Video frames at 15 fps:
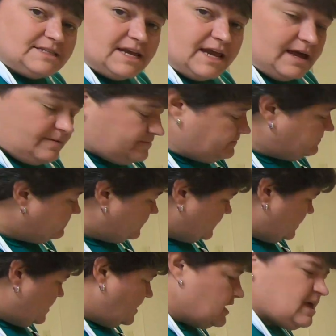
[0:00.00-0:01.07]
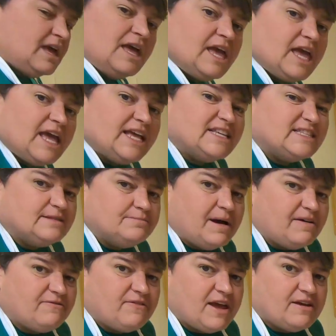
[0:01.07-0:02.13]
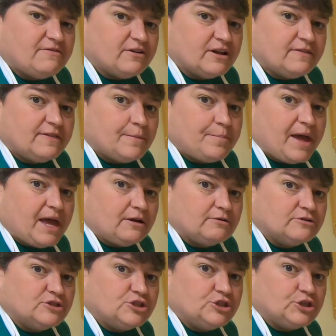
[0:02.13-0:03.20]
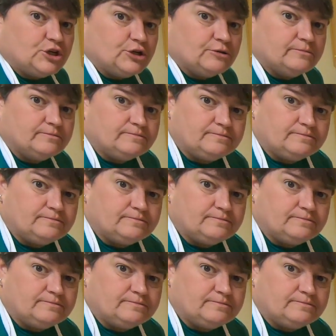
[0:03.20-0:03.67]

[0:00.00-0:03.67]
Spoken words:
step is my favorite, the powdered sugar.